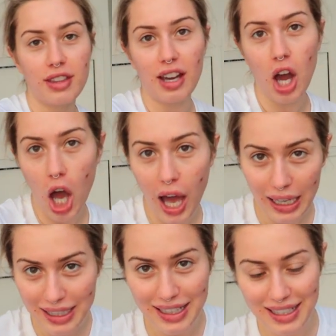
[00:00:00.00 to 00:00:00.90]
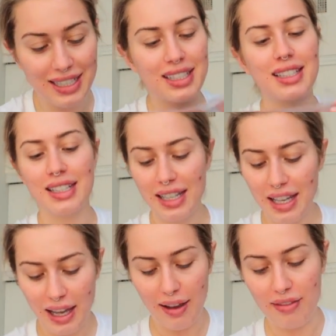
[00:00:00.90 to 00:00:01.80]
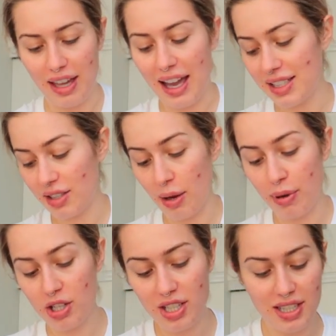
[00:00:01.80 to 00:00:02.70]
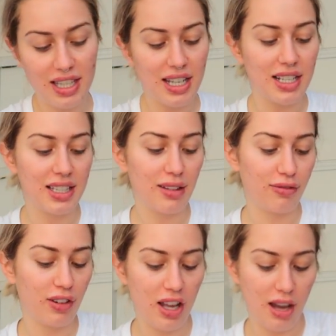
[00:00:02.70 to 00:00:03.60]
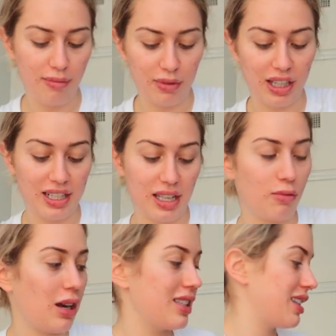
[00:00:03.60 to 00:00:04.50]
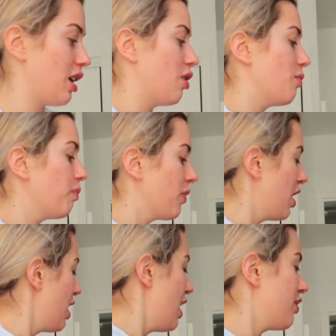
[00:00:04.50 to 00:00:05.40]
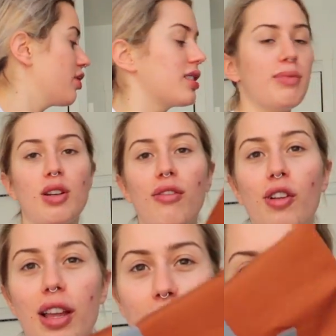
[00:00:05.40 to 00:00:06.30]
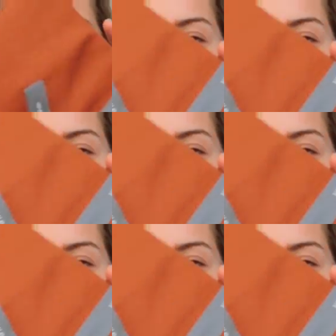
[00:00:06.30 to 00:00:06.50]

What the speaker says: the hotness of that. So I purchased these from, like I said, West Elm. They're this beautiful like